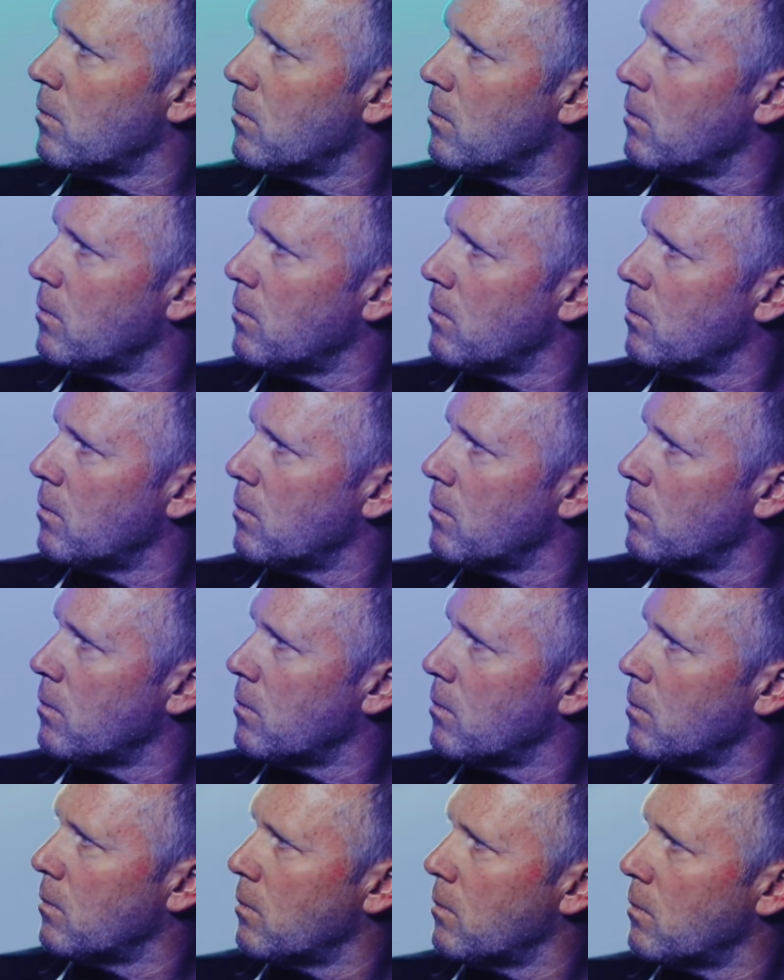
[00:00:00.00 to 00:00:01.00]

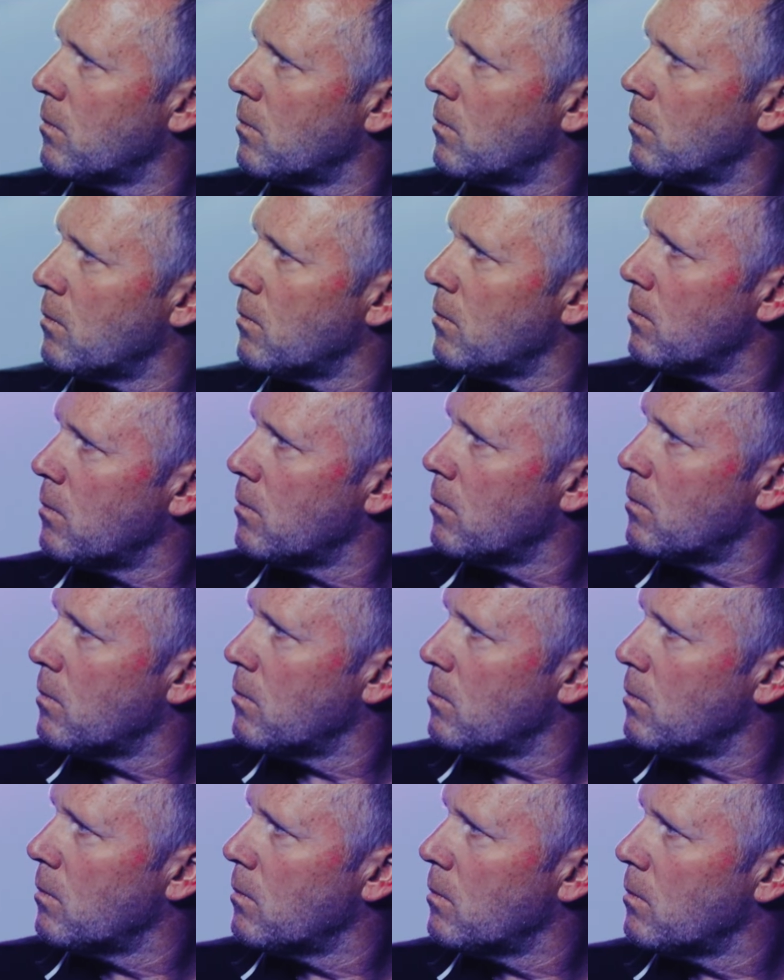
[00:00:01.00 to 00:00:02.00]

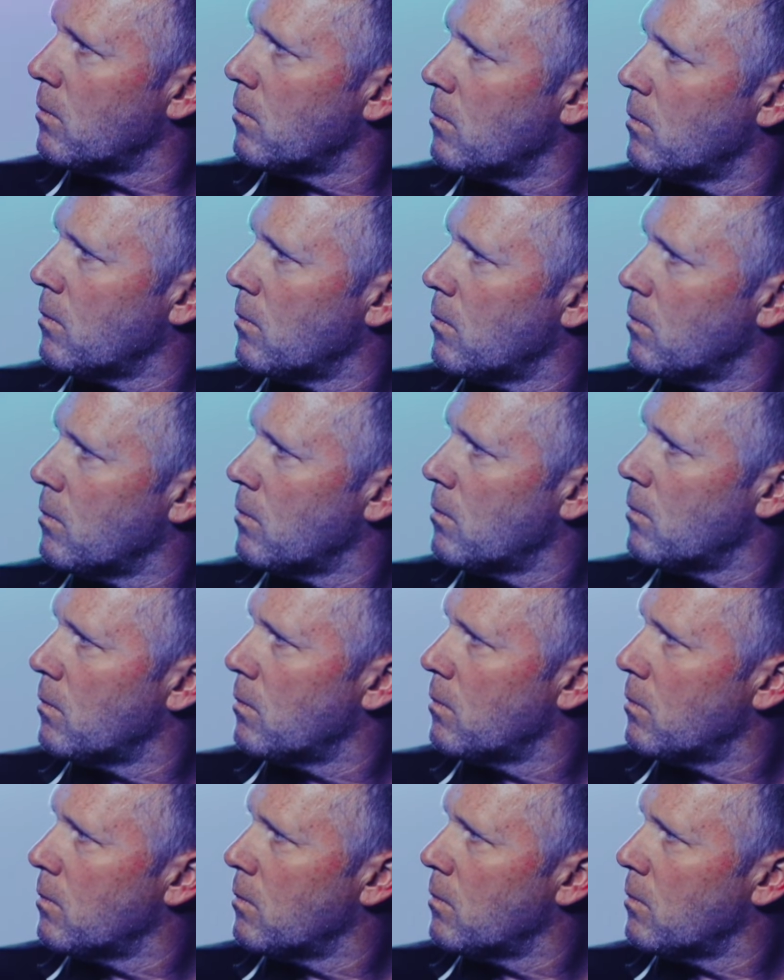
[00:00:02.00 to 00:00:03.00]

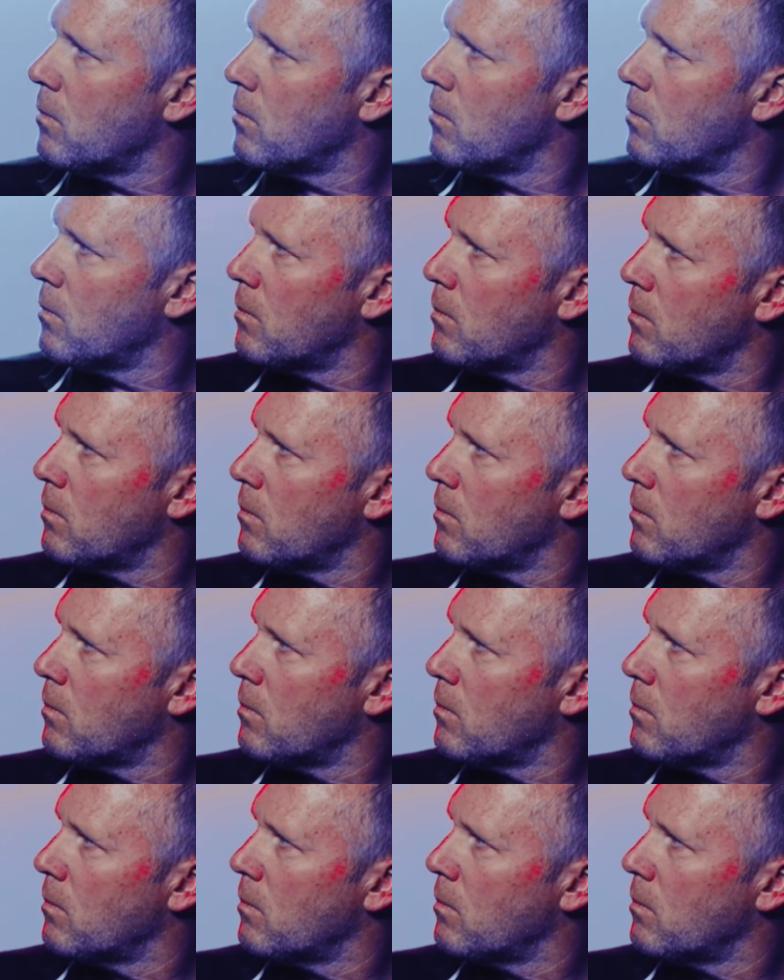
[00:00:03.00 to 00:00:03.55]
[no speech]